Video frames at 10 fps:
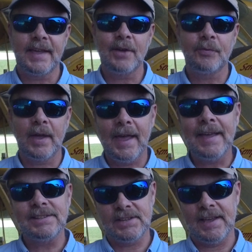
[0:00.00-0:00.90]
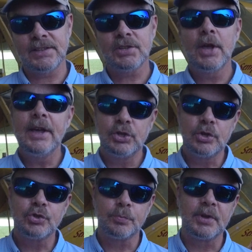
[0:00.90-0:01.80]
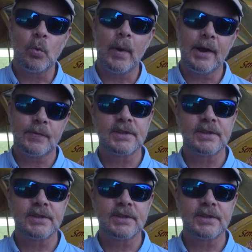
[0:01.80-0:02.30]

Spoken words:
FAA says you should be aware